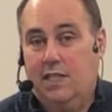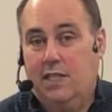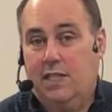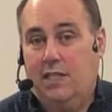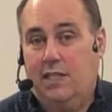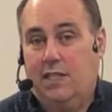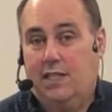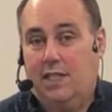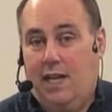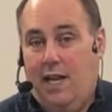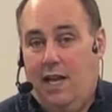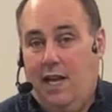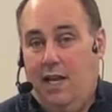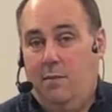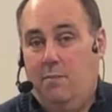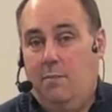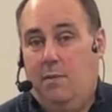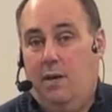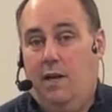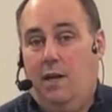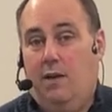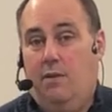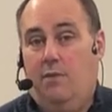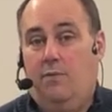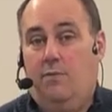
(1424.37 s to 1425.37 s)
in the time
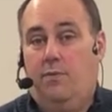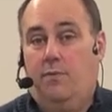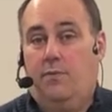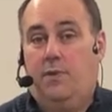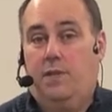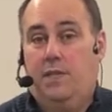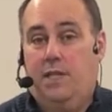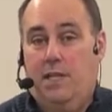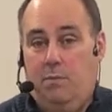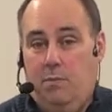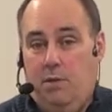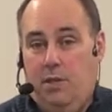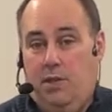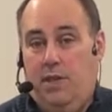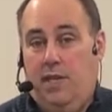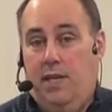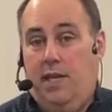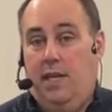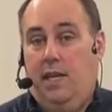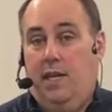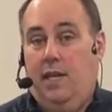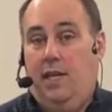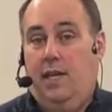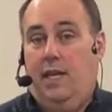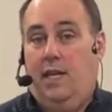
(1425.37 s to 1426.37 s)
of
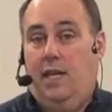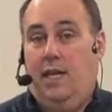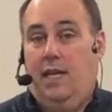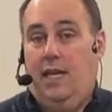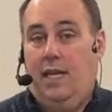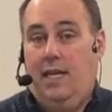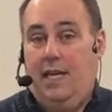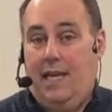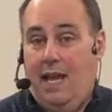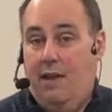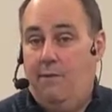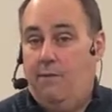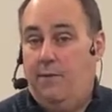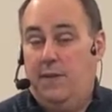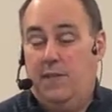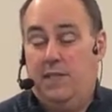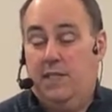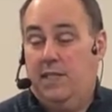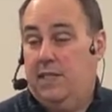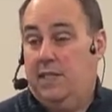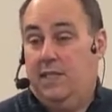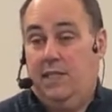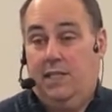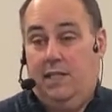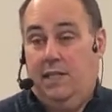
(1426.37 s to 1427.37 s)
Timothy in
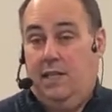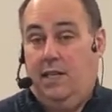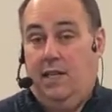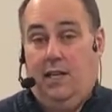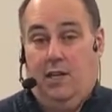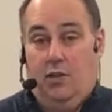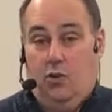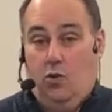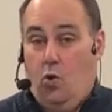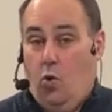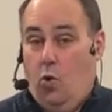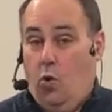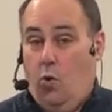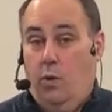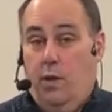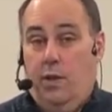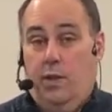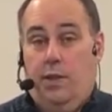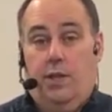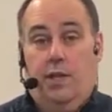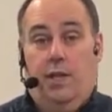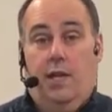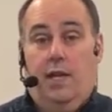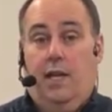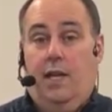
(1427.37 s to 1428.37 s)
Ephesus and Corinth
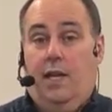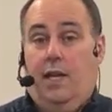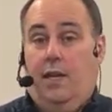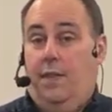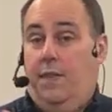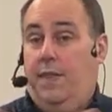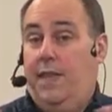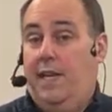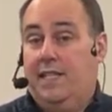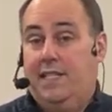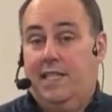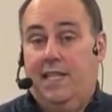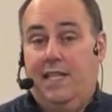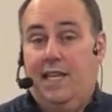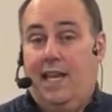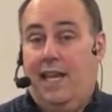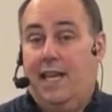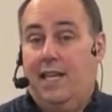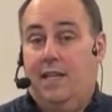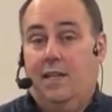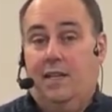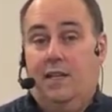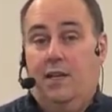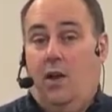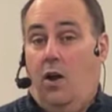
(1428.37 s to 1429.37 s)
and
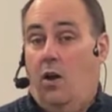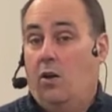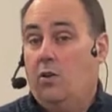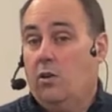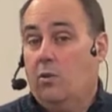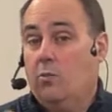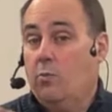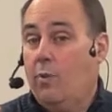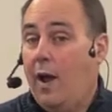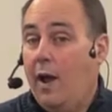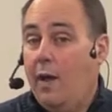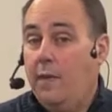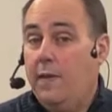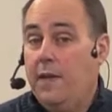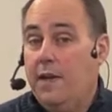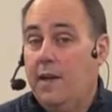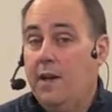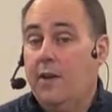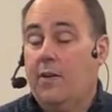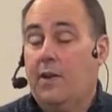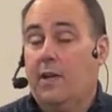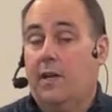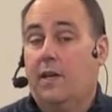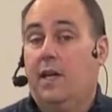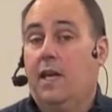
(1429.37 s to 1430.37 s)
Thessalonica, all around the
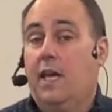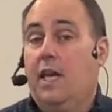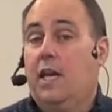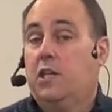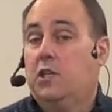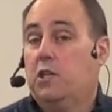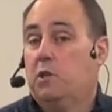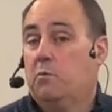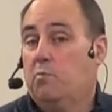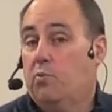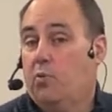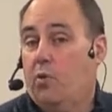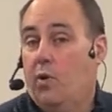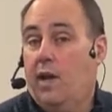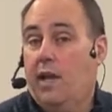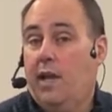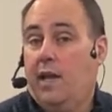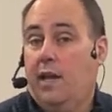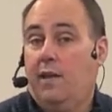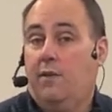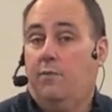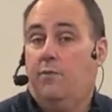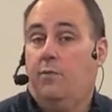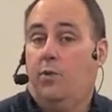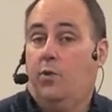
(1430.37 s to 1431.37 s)
area, to
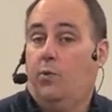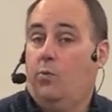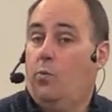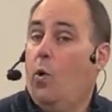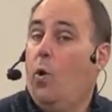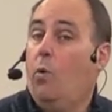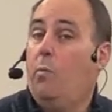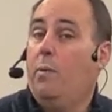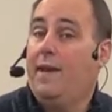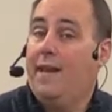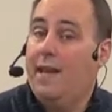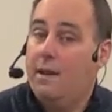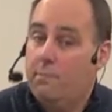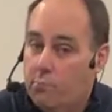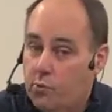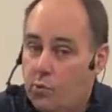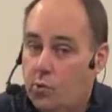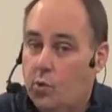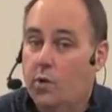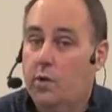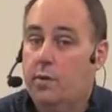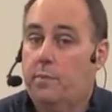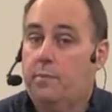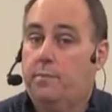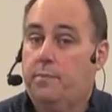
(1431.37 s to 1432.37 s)
pray for the Roman
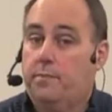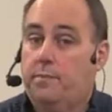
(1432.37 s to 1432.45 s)
emperor,